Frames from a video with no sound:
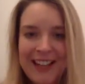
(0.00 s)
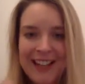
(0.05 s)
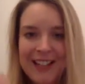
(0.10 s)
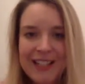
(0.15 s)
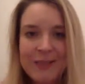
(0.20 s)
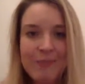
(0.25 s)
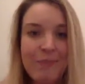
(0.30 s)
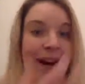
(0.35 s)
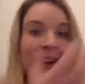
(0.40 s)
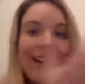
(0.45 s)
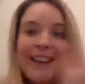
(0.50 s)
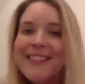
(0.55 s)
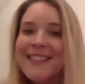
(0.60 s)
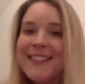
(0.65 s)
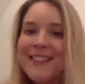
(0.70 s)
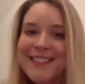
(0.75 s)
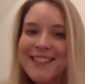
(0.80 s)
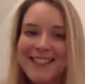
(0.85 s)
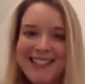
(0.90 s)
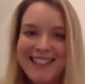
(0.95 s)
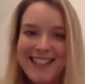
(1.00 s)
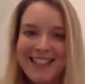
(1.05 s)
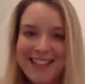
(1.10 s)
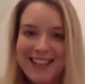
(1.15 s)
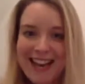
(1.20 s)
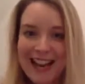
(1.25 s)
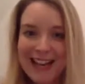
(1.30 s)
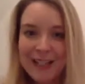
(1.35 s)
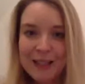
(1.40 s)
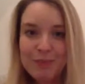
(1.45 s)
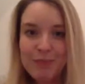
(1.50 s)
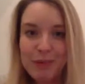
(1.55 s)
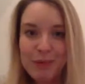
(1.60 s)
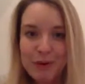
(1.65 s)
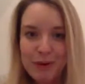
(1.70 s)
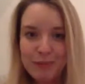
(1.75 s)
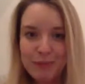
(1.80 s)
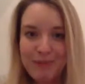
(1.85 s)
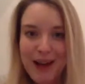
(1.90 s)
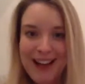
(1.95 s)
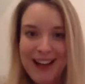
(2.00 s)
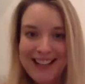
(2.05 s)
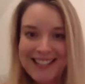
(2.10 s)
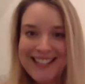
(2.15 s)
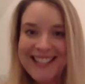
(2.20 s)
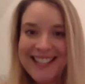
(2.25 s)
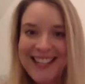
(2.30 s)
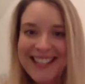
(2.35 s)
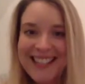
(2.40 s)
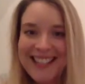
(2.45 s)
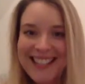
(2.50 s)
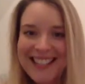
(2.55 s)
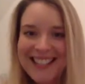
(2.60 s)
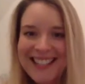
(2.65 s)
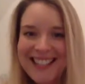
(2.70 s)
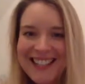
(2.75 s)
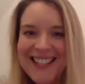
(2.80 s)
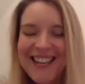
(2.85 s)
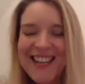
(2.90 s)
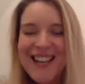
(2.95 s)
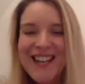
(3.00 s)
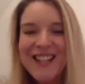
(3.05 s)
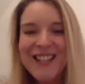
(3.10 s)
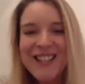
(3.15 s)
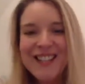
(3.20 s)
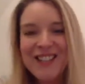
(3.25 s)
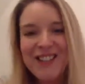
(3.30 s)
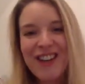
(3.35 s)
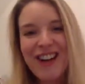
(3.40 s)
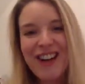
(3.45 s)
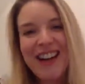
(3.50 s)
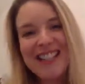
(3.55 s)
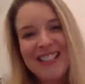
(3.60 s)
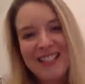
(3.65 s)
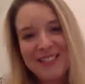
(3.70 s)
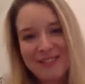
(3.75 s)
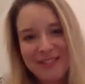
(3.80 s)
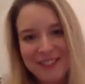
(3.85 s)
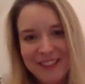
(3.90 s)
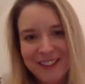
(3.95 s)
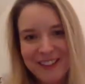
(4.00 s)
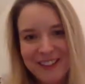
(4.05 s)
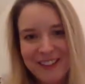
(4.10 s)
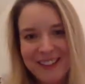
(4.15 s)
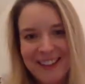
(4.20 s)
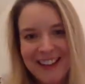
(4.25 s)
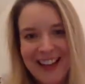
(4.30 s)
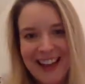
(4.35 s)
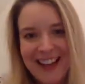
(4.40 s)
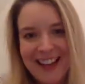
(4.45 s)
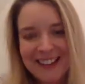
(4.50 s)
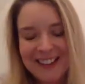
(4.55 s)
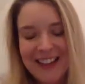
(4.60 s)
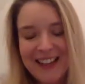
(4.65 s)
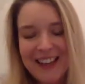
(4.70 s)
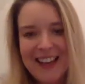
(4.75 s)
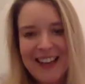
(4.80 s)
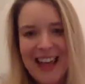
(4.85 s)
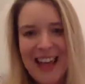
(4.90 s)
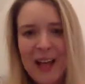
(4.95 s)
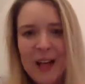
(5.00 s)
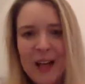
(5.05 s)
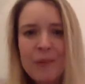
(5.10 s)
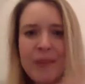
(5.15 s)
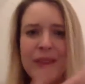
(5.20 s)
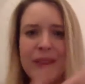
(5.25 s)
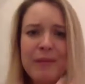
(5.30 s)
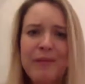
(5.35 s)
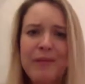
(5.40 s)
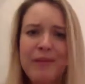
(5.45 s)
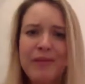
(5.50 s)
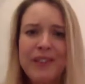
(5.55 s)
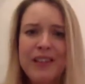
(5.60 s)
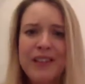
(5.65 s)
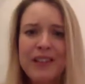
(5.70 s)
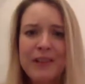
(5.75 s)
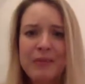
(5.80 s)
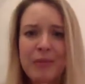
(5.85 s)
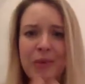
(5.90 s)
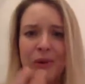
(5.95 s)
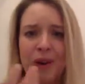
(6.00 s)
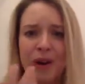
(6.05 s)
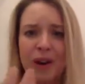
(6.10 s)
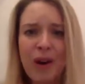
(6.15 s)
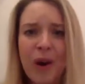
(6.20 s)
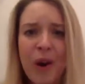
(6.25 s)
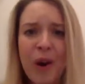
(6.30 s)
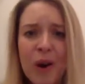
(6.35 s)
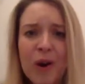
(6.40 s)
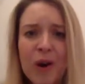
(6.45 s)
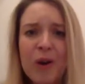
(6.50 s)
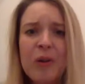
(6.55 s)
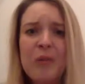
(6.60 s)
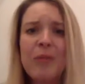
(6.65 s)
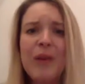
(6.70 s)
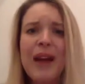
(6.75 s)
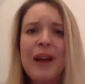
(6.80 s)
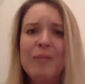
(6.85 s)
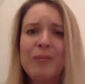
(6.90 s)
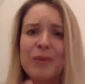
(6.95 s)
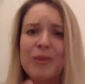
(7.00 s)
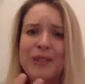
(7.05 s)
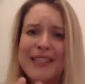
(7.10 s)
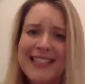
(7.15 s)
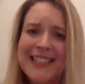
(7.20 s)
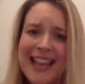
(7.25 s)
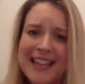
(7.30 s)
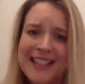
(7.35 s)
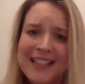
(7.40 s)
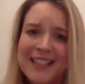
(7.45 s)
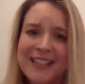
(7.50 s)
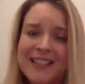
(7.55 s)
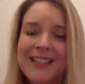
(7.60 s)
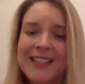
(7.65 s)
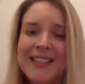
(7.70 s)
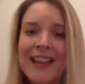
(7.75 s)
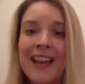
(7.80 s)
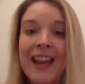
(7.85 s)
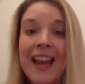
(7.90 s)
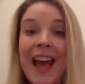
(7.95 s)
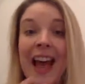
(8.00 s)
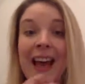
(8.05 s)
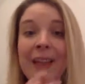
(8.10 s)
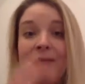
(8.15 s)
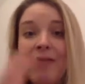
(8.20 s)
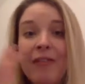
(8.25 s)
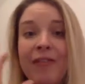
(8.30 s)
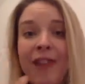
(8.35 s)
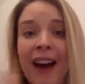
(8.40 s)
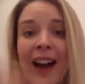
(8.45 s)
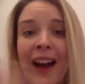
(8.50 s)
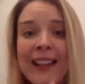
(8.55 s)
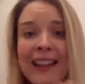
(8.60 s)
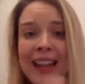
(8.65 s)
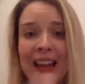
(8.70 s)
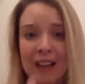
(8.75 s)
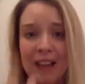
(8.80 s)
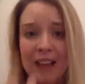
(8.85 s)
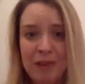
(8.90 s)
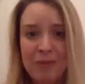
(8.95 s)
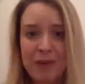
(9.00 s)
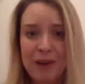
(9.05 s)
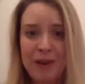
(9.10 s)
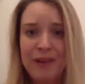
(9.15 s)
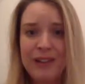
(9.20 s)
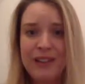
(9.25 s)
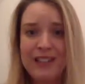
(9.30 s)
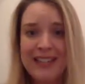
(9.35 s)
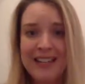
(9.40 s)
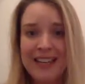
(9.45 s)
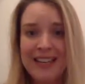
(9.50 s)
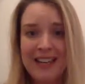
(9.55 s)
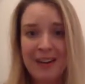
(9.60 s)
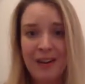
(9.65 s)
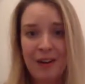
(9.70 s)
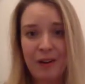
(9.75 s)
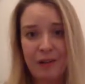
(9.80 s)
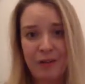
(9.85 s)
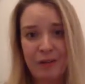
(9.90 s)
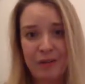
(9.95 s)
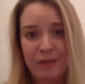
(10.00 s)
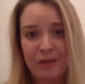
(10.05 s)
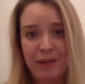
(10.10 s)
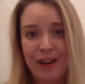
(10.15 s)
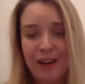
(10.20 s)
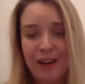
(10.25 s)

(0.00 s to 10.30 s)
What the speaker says: to pass on to the next poor person who's trying to figure it out, and help them feel more at home and more settled, and find that community of